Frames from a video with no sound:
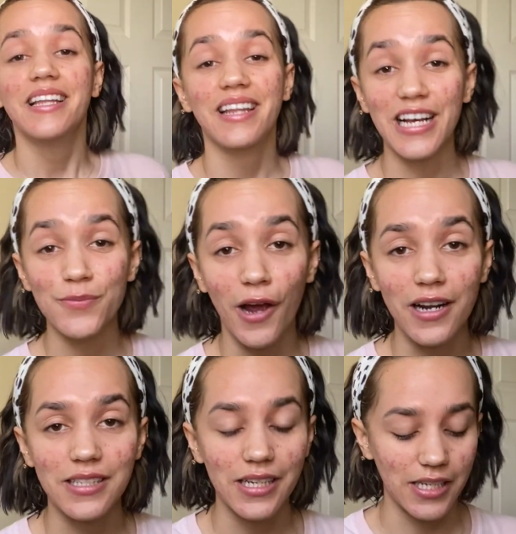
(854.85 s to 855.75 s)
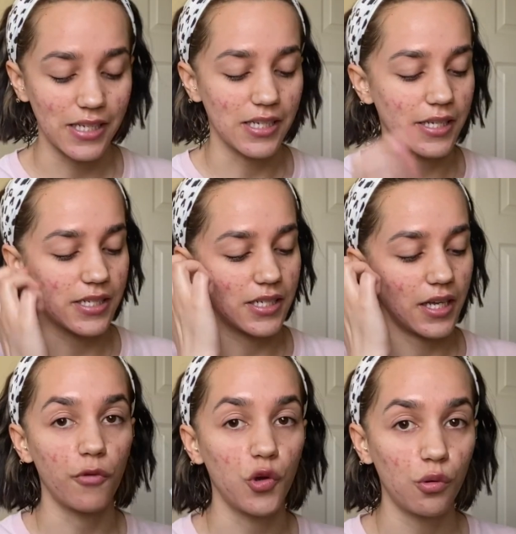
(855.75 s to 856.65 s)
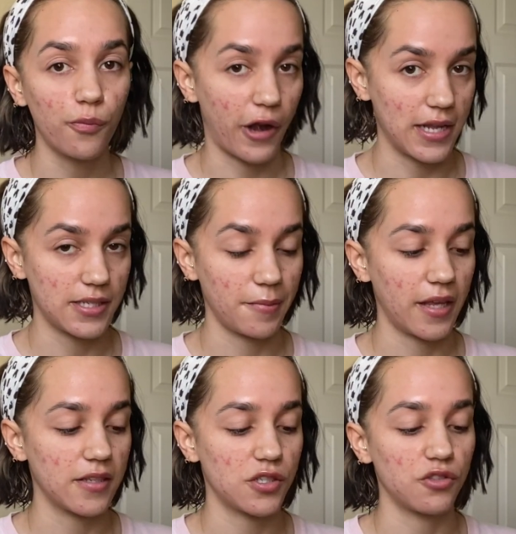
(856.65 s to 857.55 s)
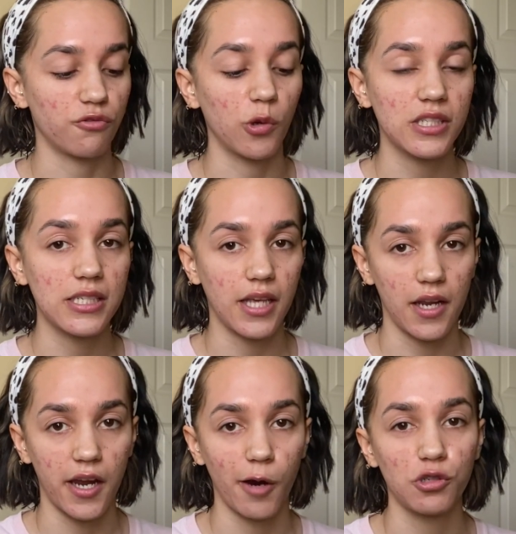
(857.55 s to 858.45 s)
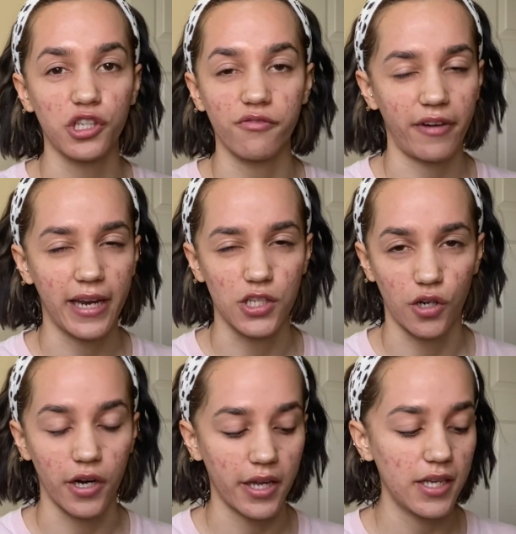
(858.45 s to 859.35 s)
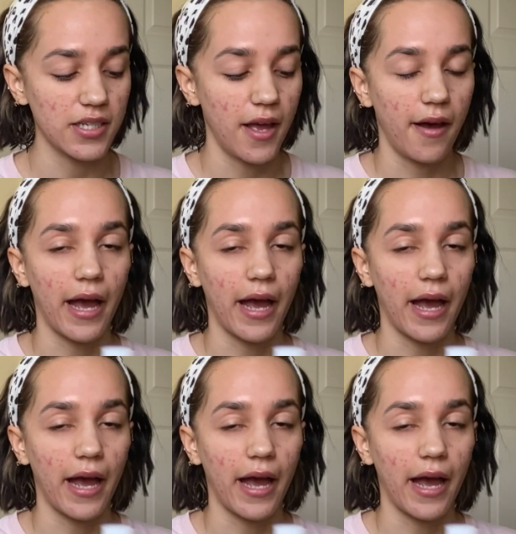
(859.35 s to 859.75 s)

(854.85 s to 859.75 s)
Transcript: The next product is new brand to me. This is Rosen Skincare, which you can find at Target.